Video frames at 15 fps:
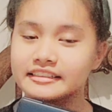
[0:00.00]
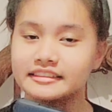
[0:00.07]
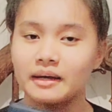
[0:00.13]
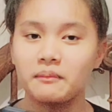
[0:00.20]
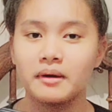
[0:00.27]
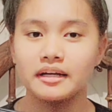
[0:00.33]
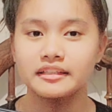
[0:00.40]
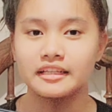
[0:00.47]
is the
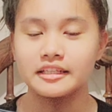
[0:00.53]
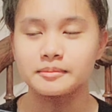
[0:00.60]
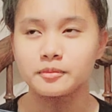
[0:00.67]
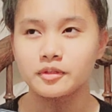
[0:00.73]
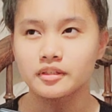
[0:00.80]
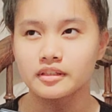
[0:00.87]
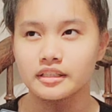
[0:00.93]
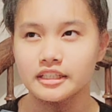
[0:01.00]
one that's
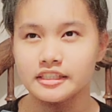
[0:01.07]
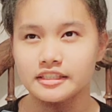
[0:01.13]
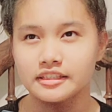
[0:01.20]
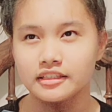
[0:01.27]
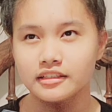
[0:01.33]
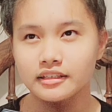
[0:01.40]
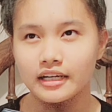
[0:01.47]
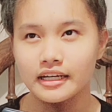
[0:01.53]
more
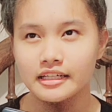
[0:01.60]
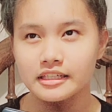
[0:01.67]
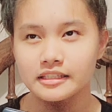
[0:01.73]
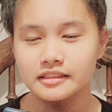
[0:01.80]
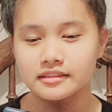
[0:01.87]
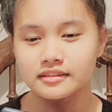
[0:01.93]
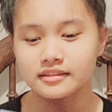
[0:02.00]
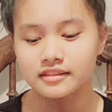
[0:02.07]
easier, guys.
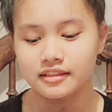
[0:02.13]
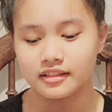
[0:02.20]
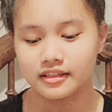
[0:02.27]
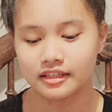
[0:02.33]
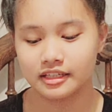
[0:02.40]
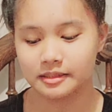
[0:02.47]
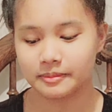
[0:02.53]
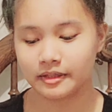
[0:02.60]

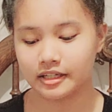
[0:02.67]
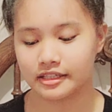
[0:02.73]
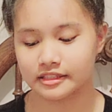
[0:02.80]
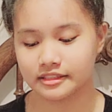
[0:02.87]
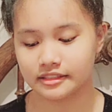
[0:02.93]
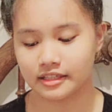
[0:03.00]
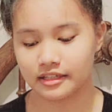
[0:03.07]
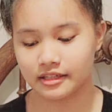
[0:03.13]
Is
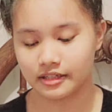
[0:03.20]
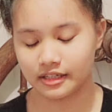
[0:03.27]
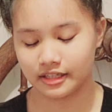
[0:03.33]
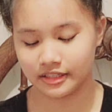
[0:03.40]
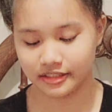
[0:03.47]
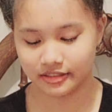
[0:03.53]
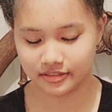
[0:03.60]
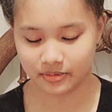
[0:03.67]
because
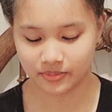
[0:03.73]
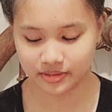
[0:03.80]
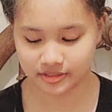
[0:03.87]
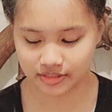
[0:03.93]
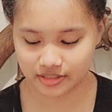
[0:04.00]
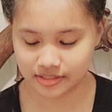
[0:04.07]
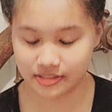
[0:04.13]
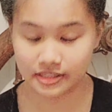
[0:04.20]
the one
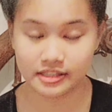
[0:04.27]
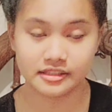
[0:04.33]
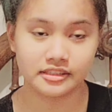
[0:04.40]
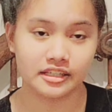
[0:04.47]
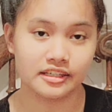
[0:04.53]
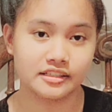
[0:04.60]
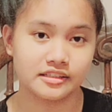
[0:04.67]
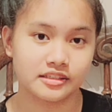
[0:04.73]
that is
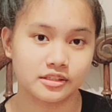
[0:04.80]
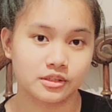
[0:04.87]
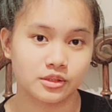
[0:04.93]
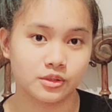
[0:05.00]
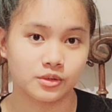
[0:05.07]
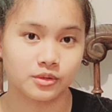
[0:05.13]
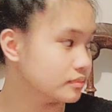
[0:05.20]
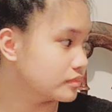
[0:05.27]
easiest
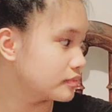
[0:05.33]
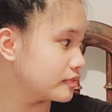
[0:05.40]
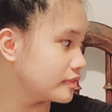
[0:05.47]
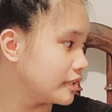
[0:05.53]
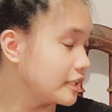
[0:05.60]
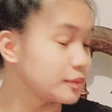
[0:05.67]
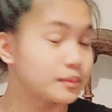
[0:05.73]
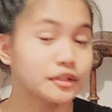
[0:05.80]

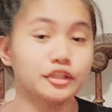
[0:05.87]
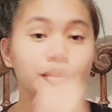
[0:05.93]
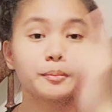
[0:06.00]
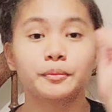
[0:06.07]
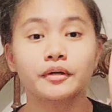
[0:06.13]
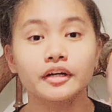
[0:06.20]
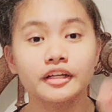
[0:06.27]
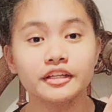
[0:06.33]
is when you
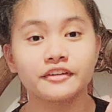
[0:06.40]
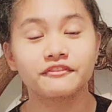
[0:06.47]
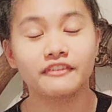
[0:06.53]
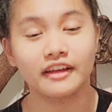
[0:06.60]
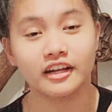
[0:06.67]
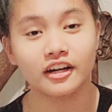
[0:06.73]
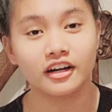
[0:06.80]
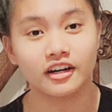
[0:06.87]
put your
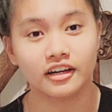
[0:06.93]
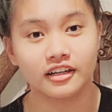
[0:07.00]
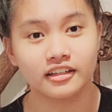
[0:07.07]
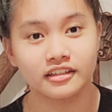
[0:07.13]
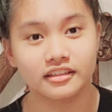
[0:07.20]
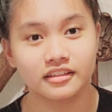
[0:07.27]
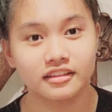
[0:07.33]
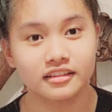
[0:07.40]
finger